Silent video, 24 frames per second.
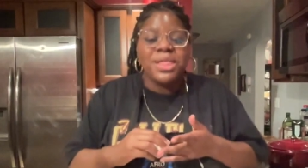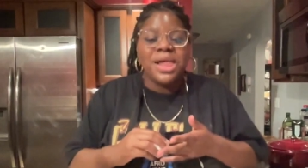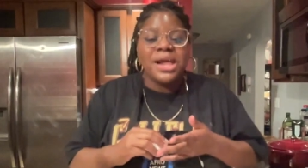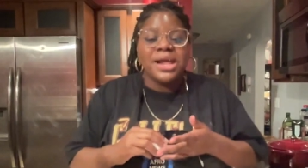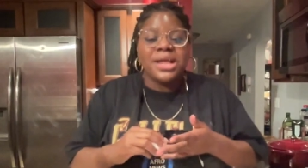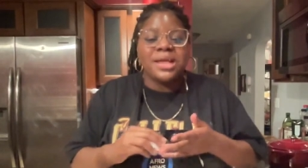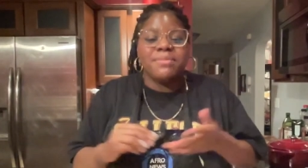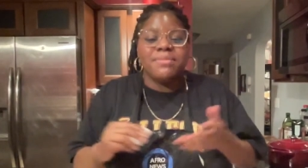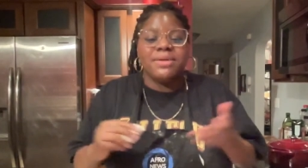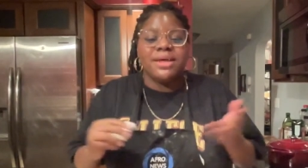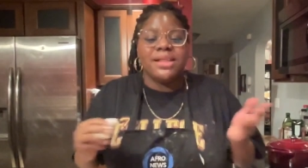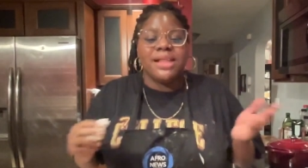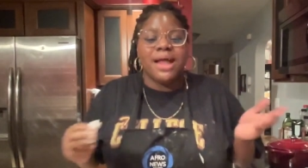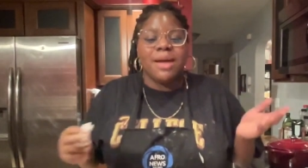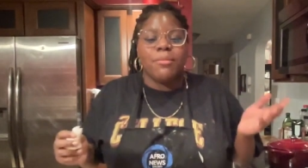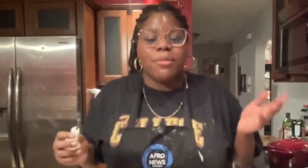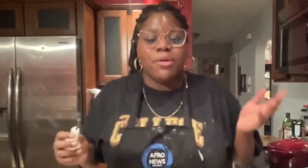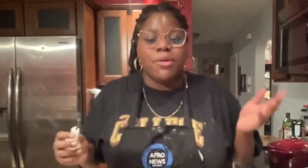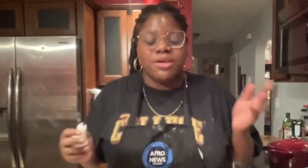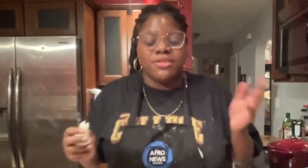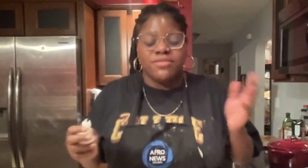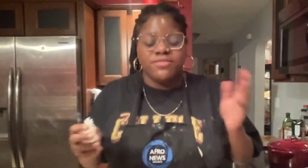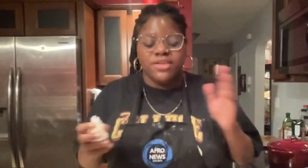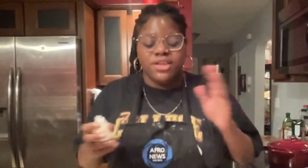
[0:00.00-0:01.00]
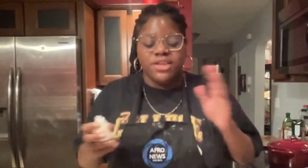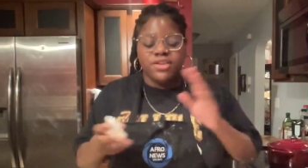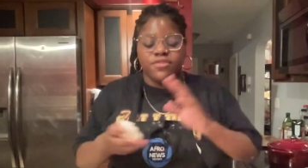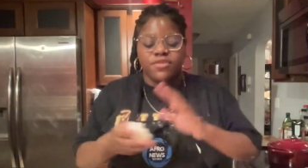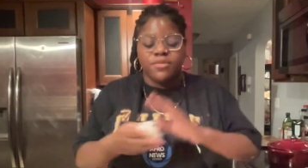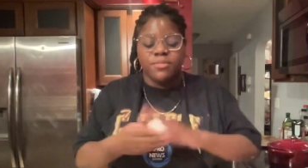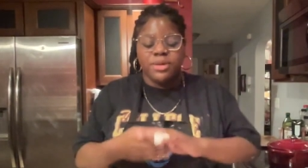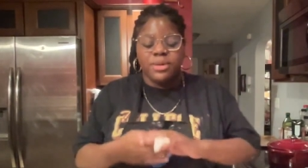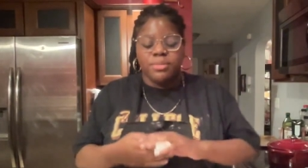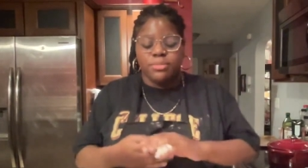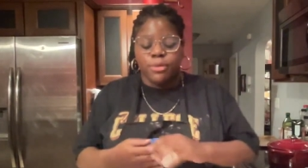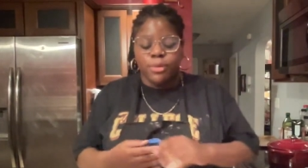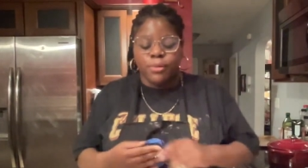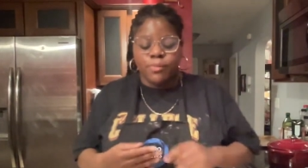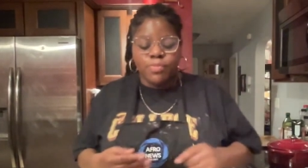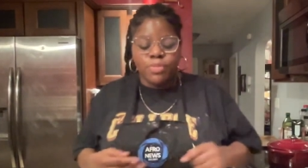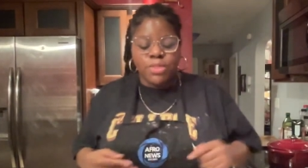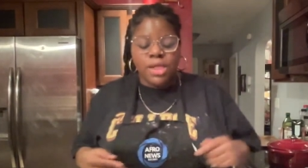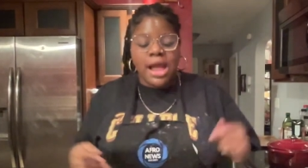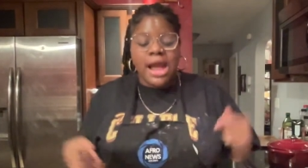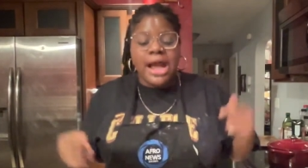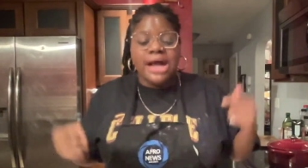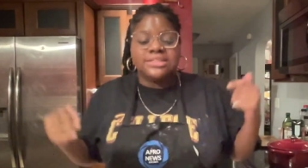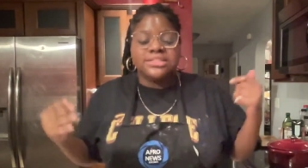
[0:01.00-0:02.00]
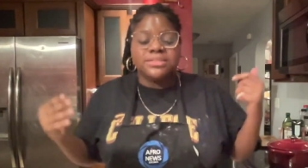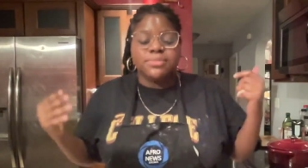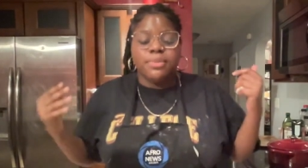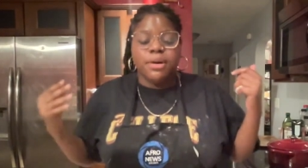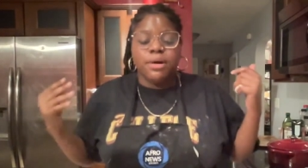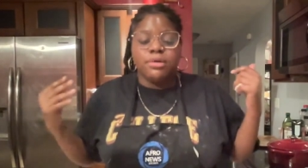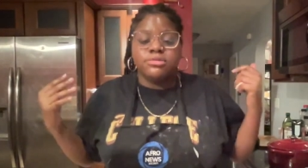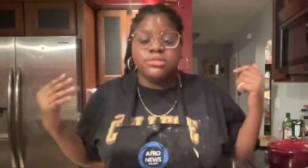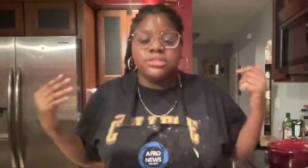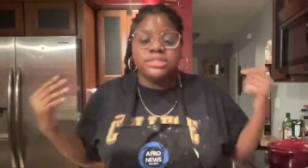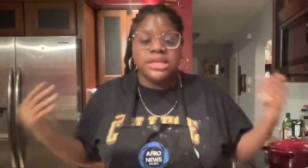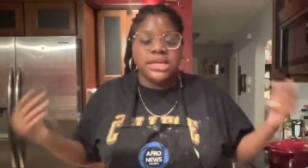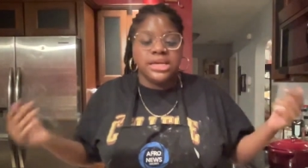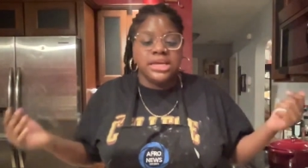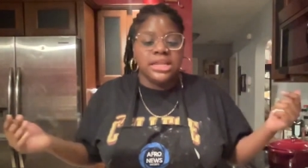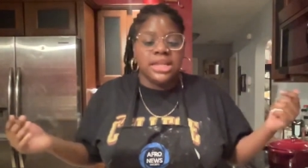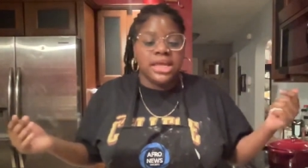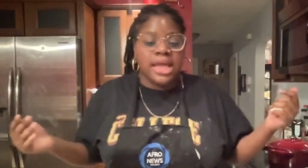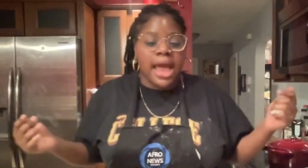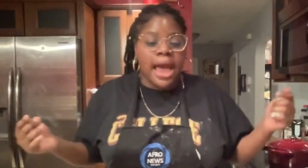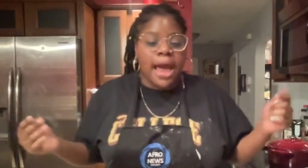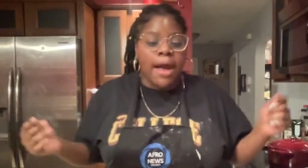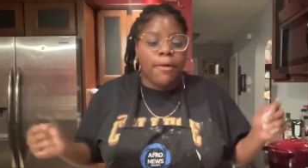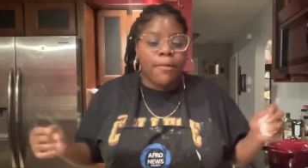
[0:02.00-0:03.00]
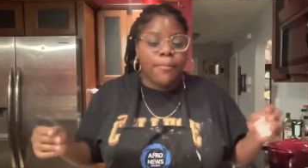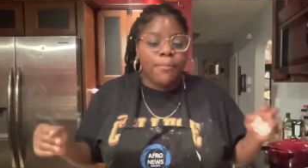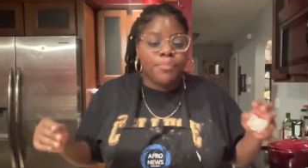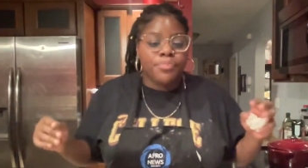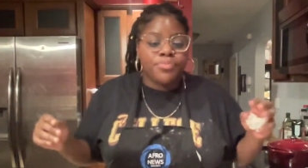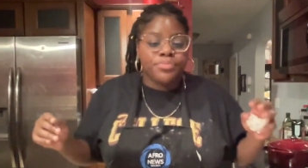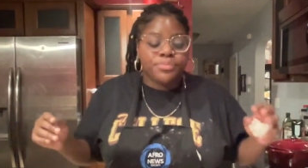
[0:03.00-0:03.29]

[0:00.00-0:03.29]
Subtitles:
can be a lot more convenient for people as opposed to eating out.